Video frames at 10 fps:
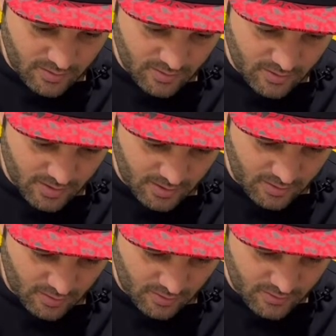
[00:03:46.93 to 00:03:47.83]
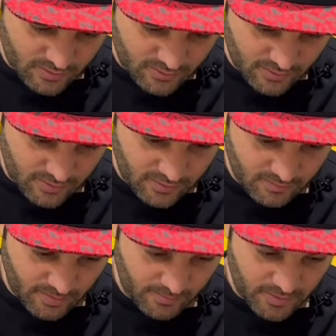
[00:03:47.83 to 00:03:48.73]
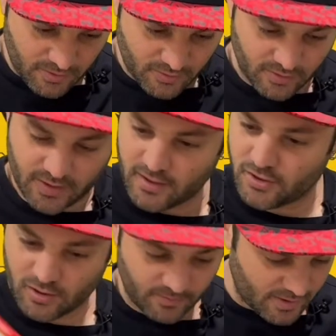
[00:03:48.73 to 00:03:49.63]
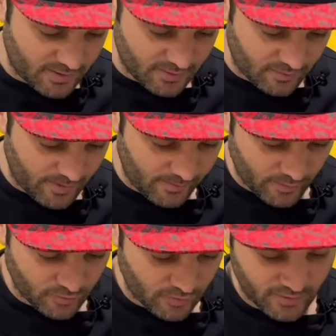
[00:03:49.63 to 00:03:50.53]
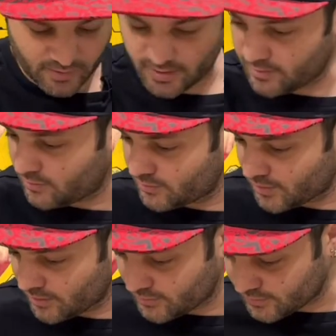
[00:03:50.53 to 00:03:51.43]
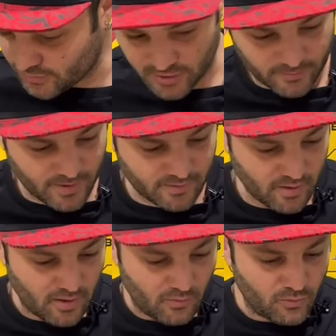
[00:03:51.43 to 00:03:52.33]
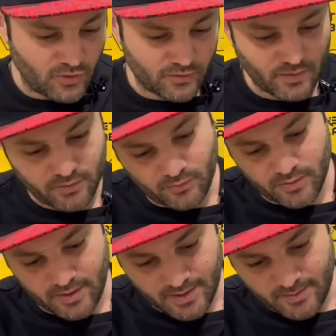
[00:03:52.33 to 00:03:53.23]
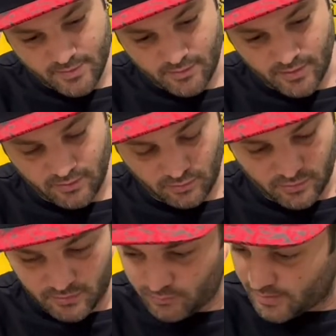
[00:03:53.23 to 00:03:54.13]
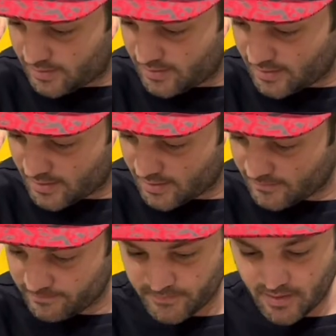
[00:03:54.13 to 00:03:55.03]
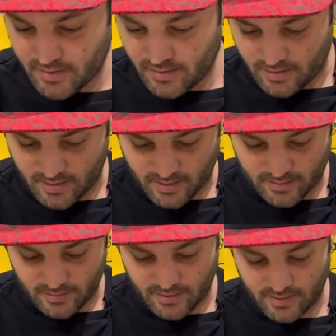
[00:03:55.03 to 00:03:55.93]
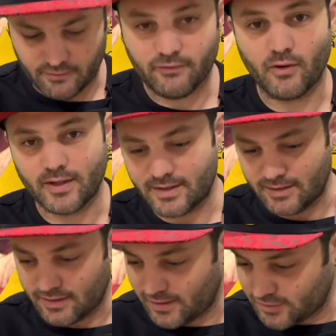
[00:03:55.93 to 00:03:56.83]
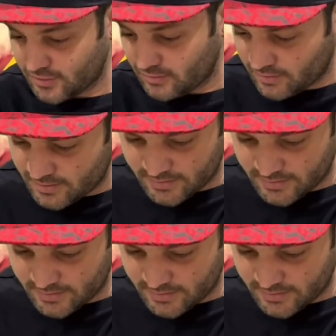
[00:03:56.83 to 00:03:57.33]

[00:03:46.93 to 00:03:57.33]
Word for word: can codes that you can maybe use on the eShop there, so maybe I'll try and use those and check them out. We'll just run through the games that are included with the Fighting Collection, guys.